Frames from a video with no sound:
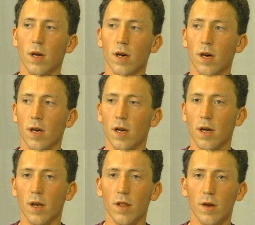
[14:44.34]
uh,
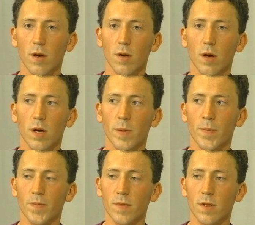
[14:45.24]
another,
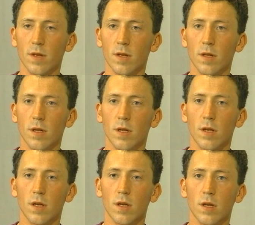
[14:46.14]
um,
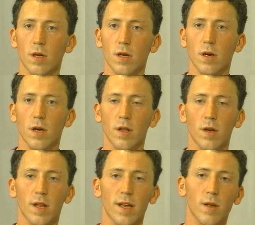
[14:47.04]

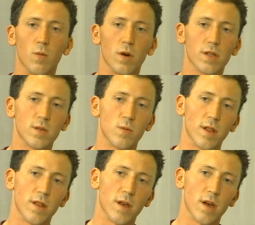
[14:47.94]
another lady works
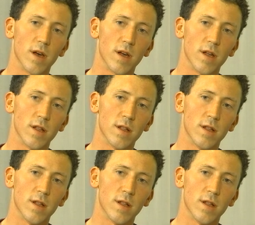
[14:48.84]
with uh,